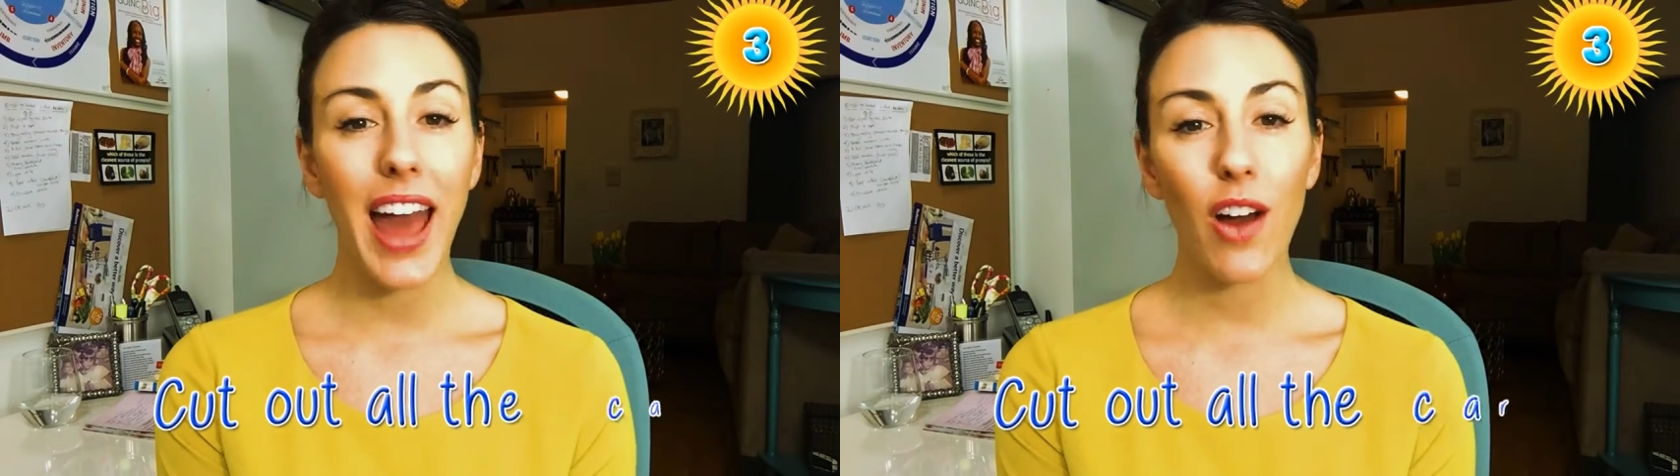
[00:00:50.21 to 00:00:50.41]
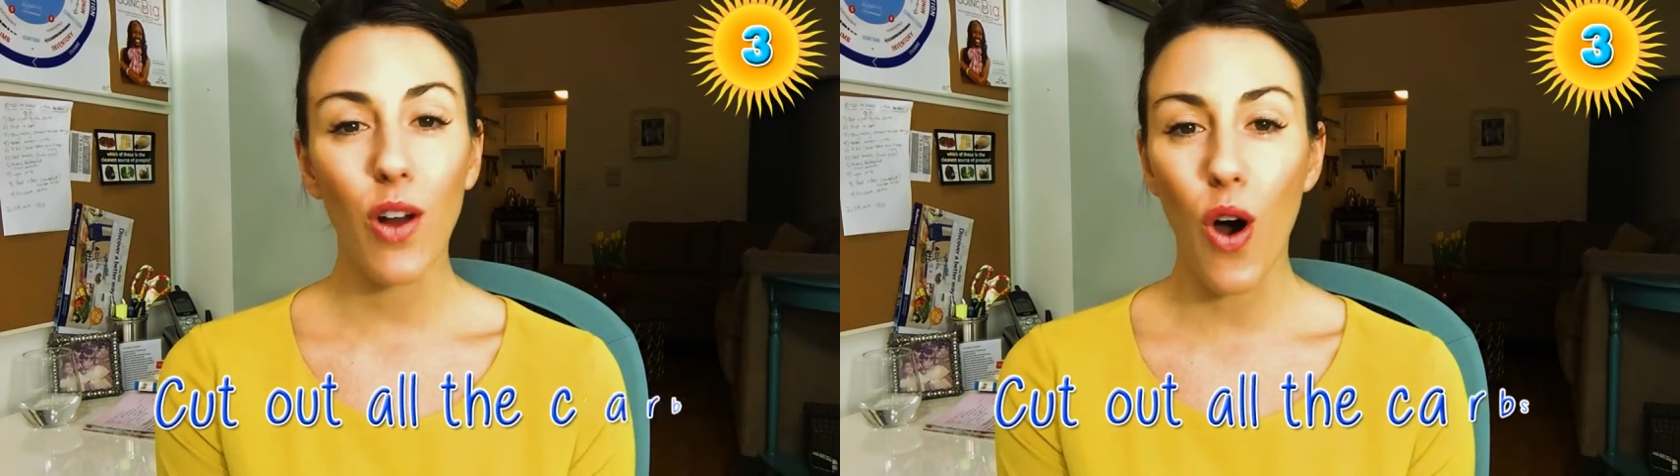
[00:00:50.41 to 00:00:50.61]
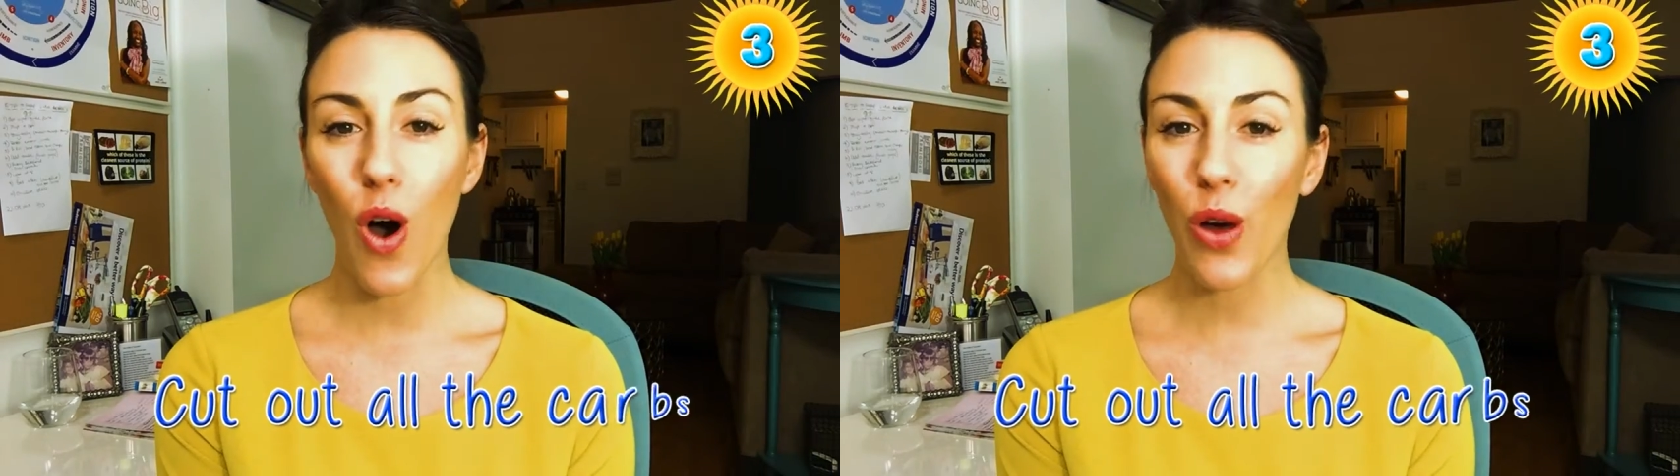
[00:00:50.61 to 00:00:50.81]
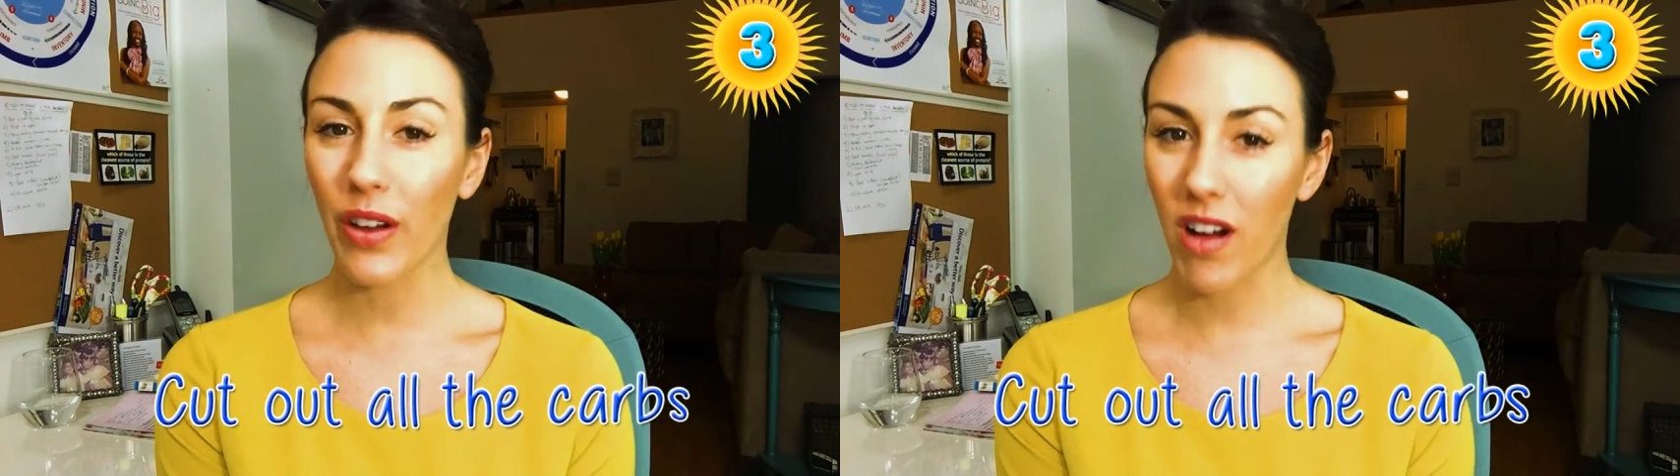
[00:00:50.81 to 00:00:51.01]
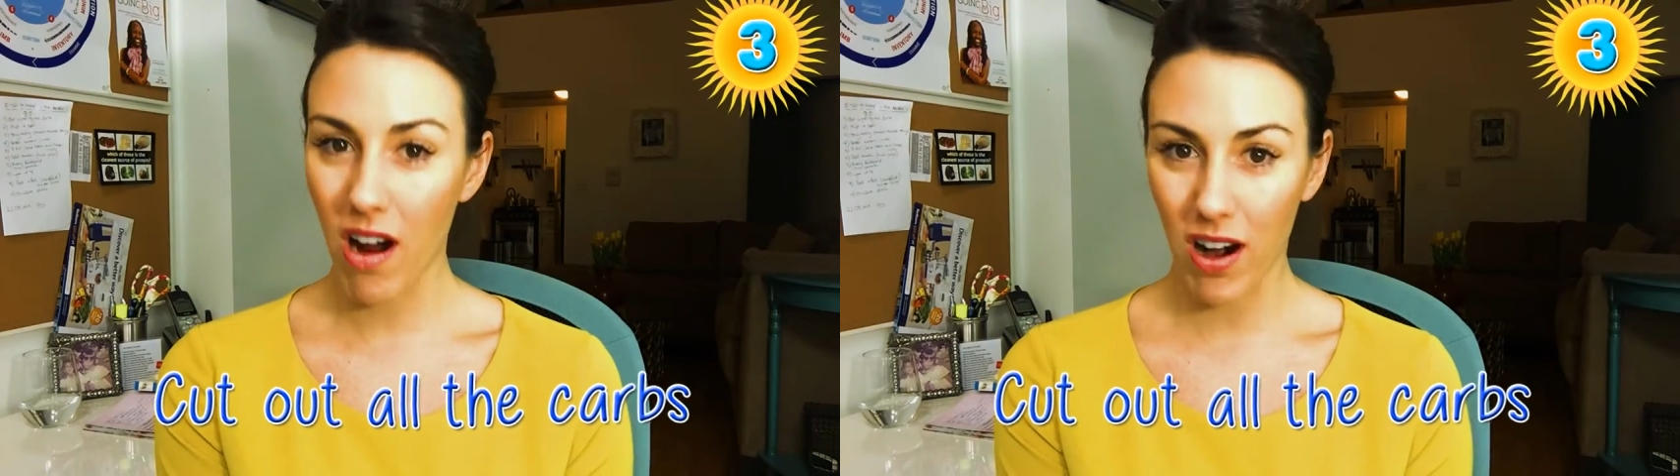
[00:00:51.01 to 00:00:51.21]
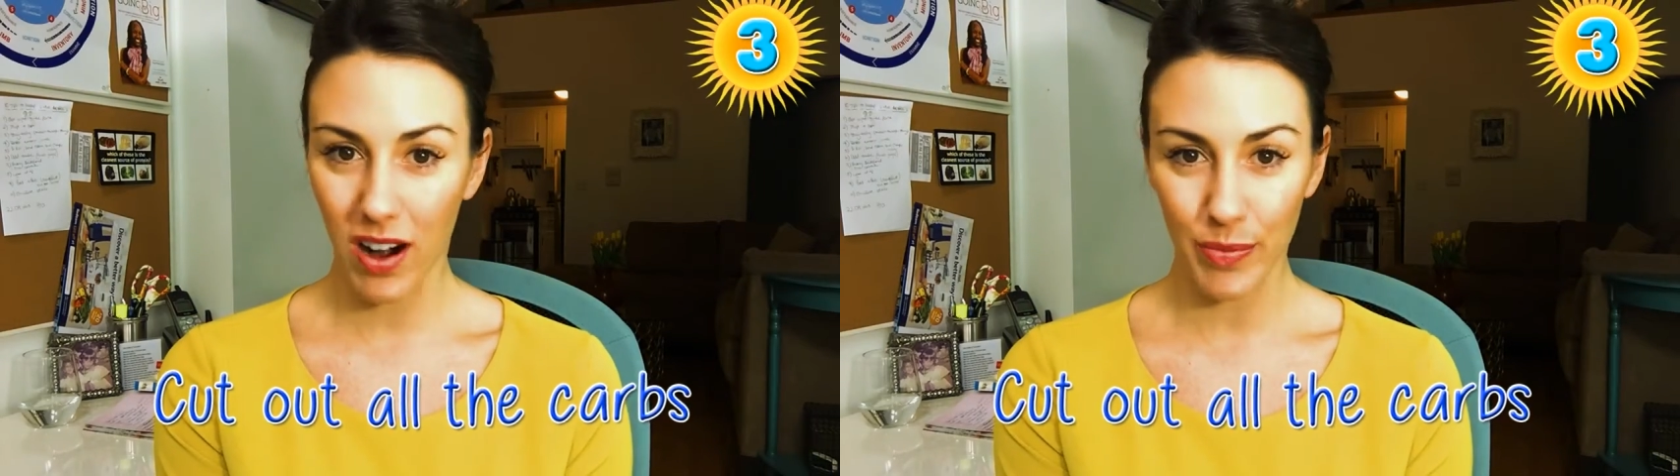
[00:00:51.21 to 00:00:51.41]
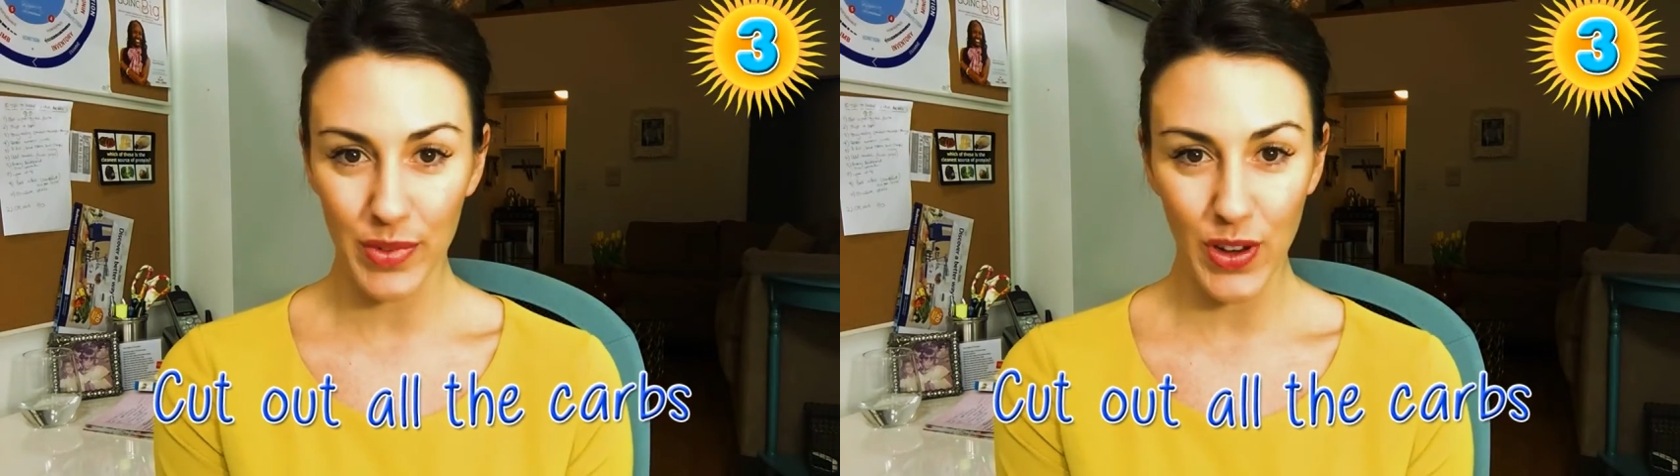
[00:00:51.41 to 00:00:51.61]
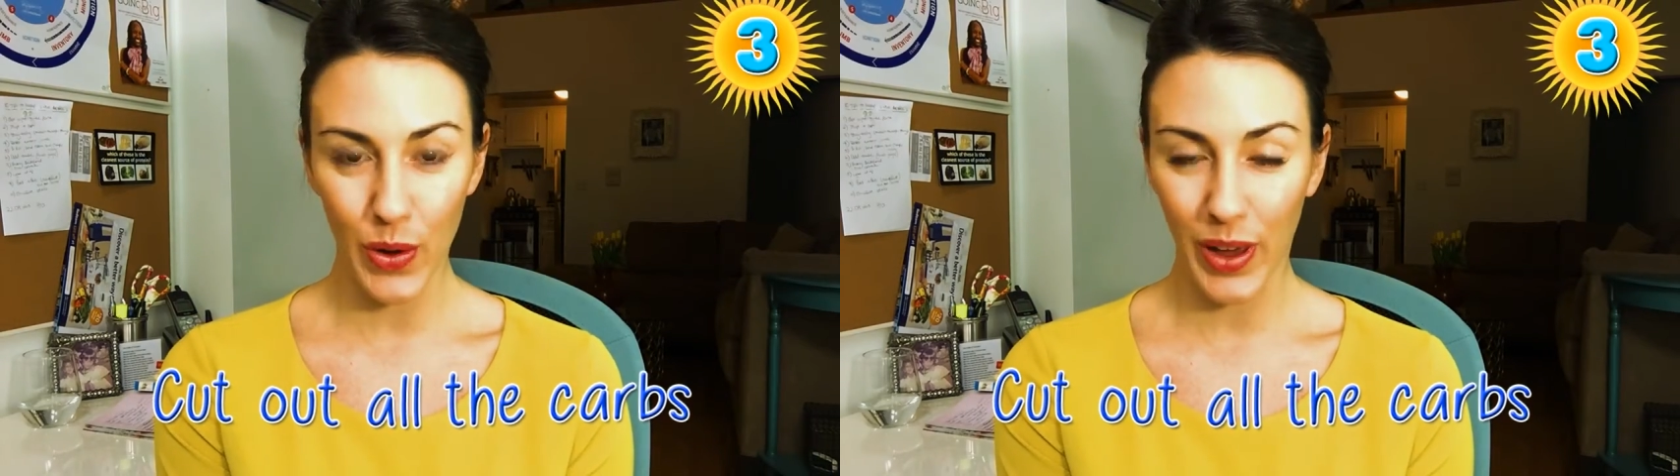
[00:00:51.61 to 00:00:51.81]
out all the
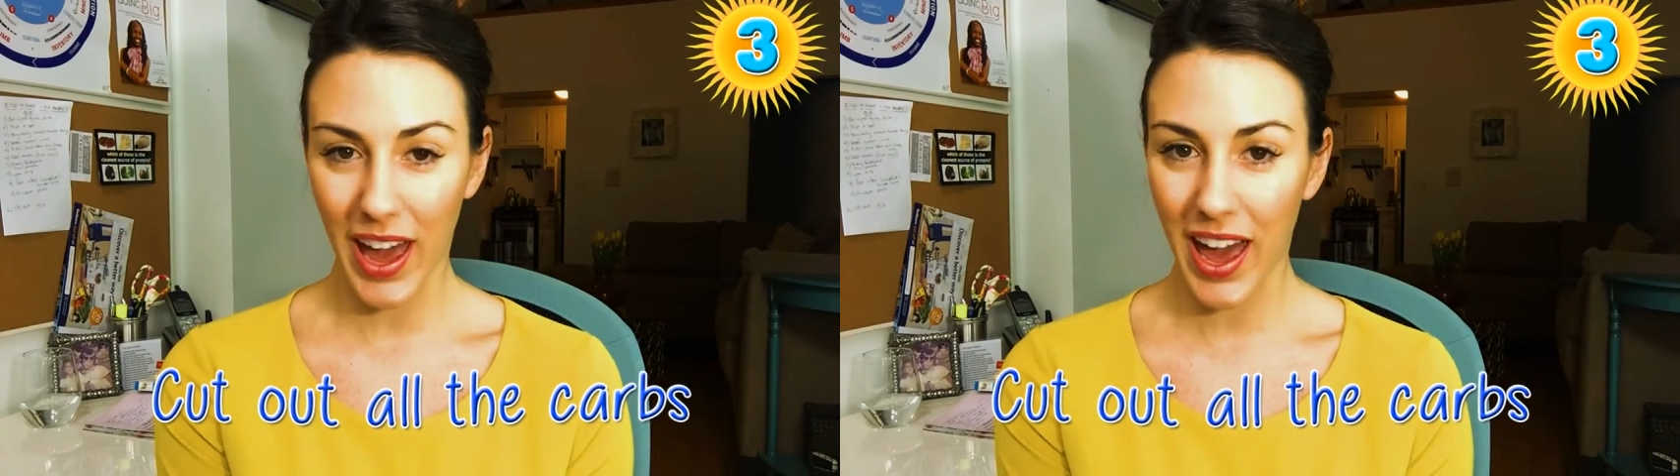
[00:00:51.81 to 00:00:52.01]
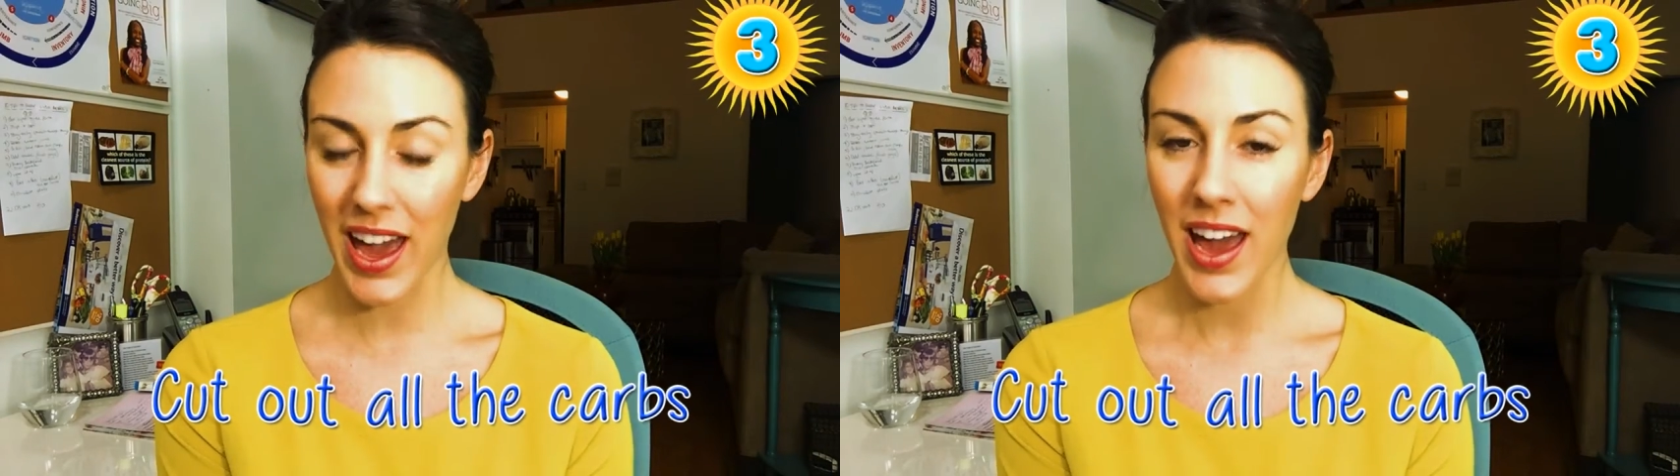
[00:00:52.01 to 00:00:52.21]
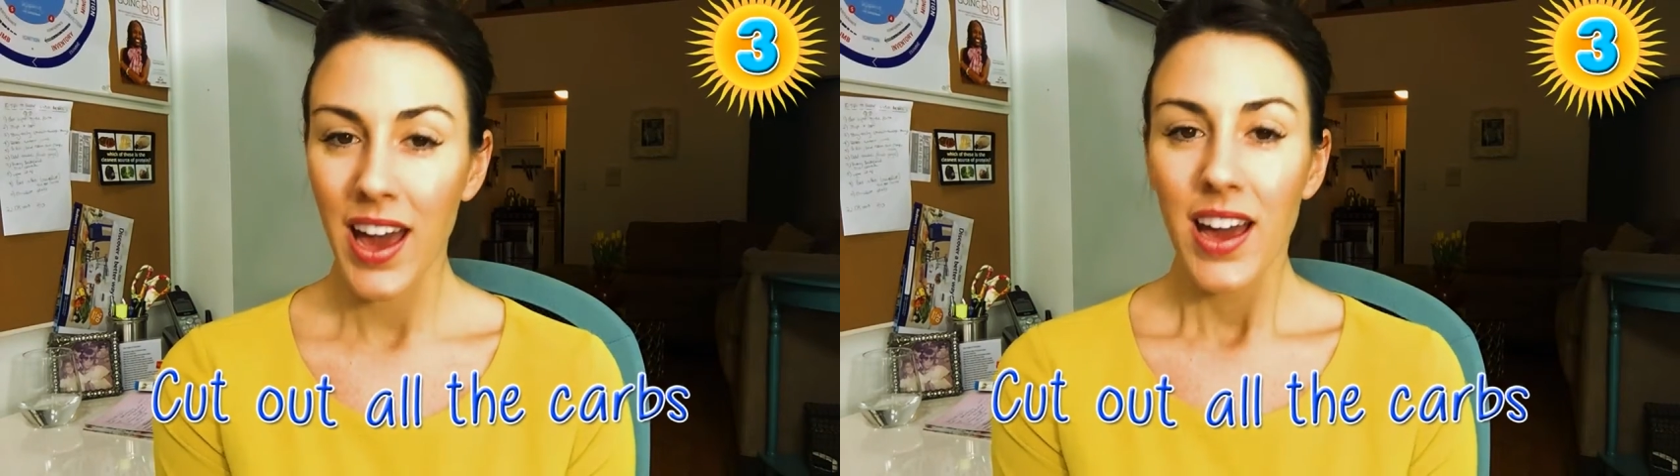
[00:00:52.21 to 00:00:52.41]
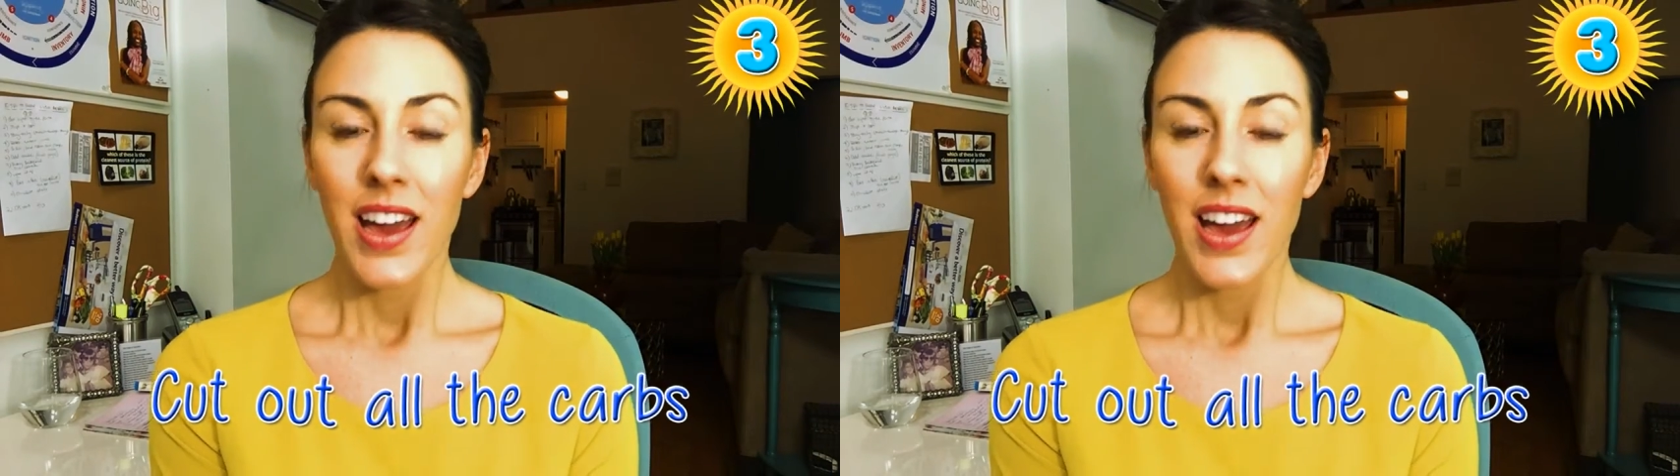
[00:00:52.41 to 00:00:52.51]
carbs, okay?